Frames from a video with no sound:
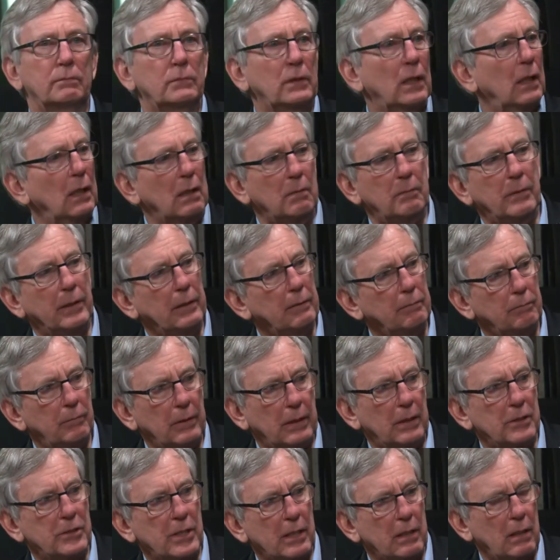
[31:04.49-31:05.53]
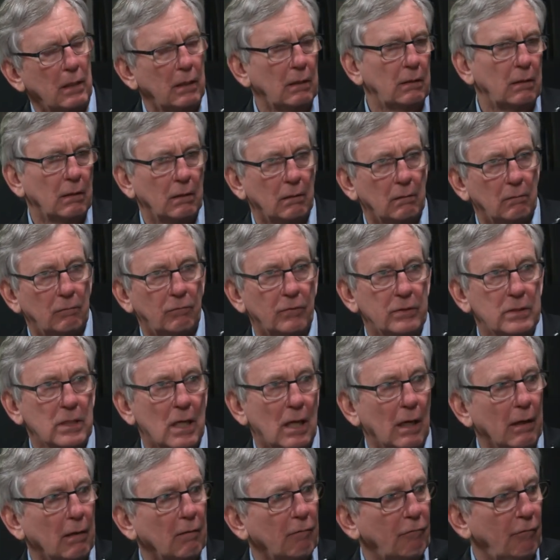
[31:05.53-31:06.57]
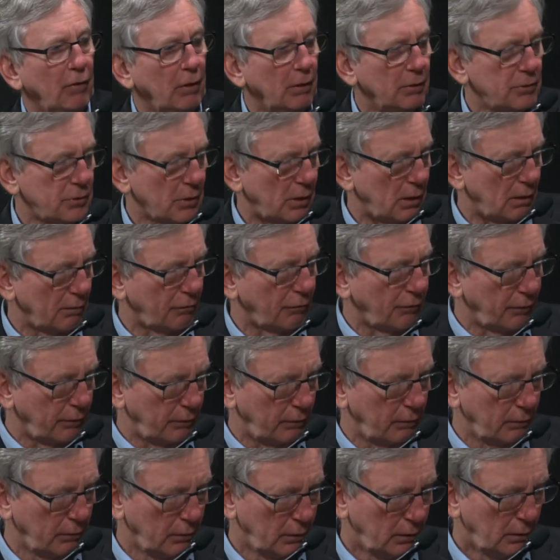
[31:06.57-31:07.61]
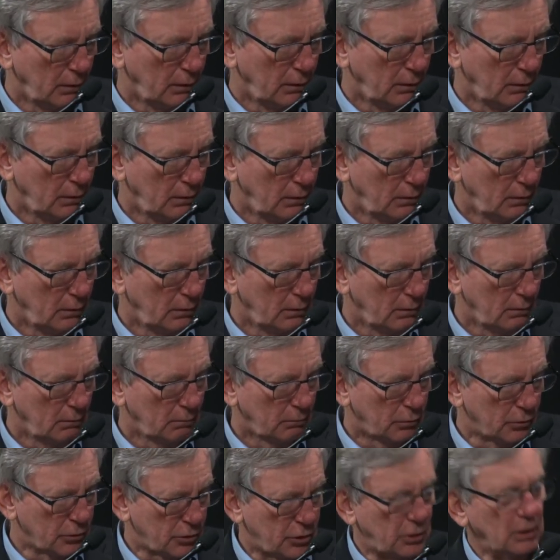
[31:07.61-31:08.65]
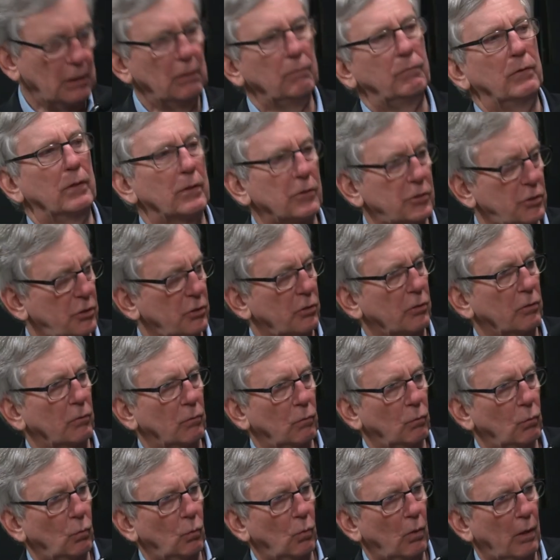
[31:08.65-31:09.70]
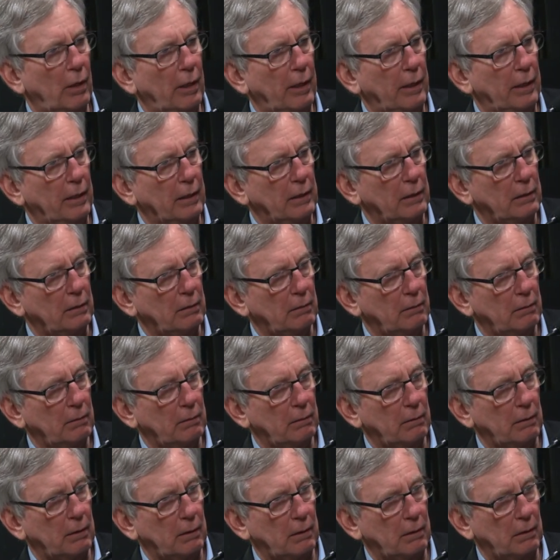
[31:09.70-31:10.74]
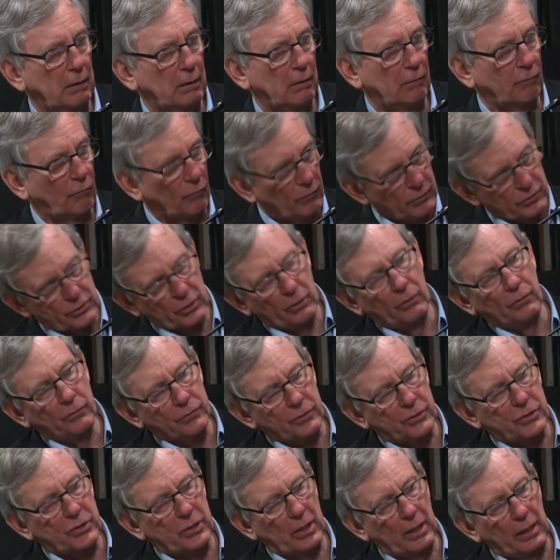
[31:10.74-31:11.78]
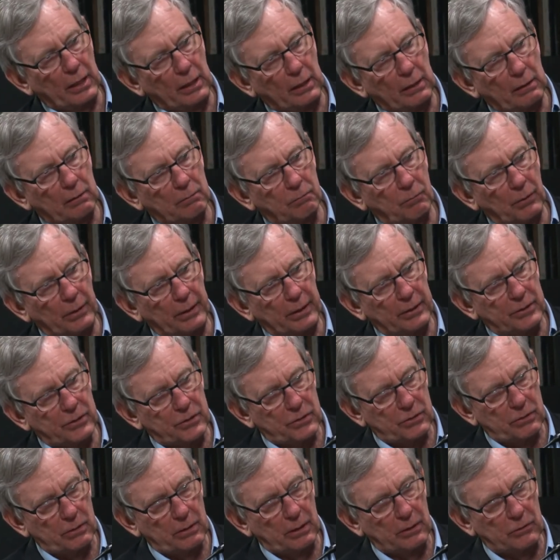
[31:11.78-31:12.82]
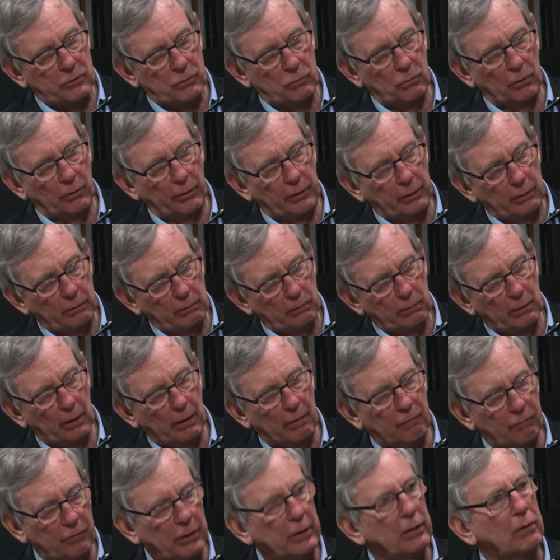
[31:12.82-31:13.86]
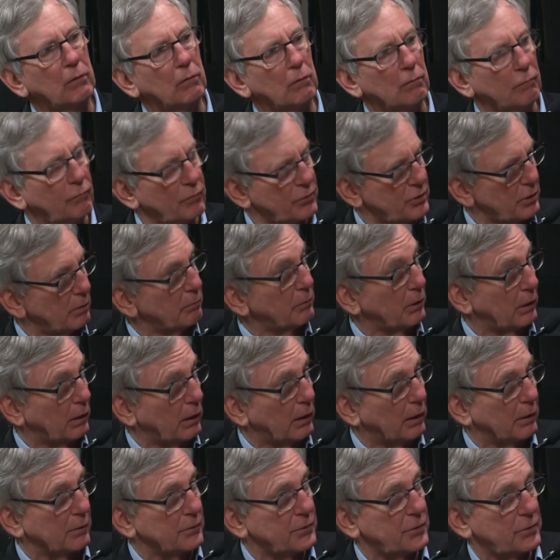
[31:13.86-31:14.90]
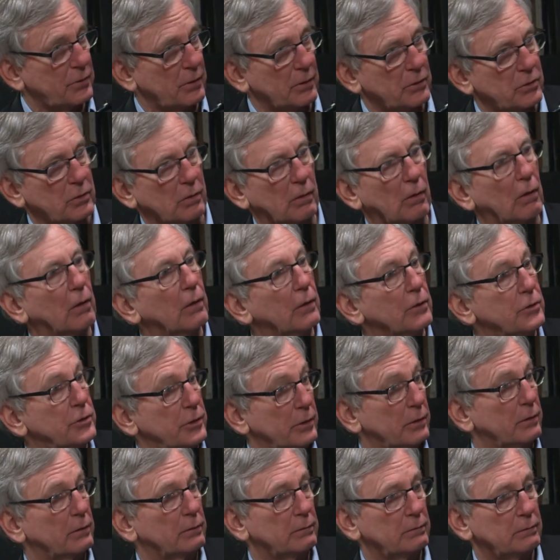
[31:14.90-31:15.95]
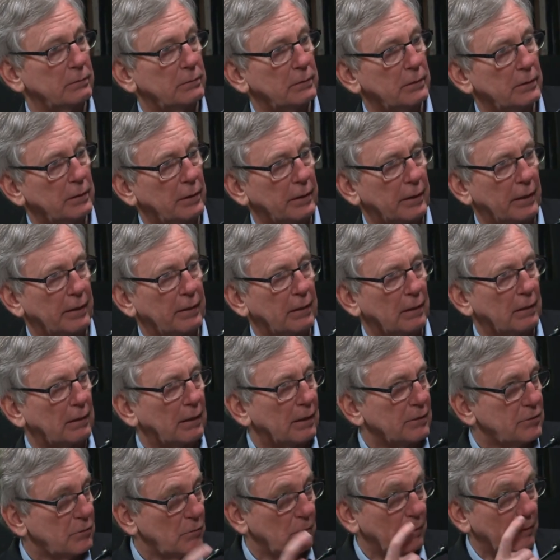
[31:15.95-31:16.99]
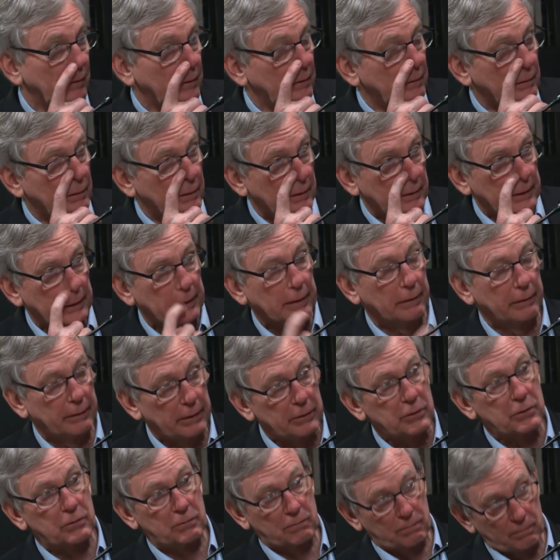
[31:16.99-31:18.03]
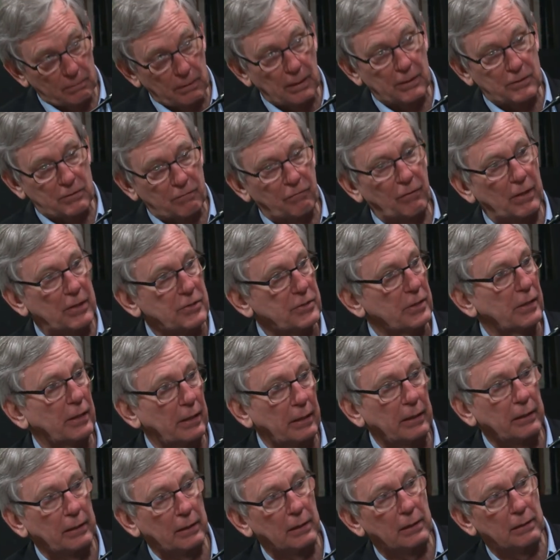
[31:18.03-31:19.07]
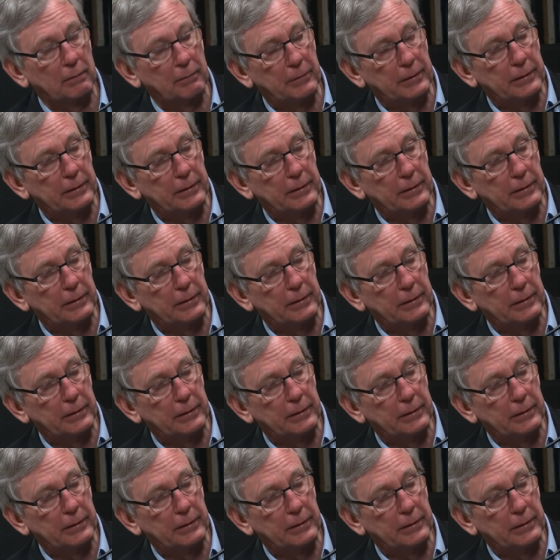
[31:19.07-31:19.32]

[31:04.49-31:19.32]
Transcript: comment because I think that photography is often perceived in a certain way for its own sake, but it's it's really a vehicle for something else that's larger. And I think that's really uh, you know that's that's a fascinating comment.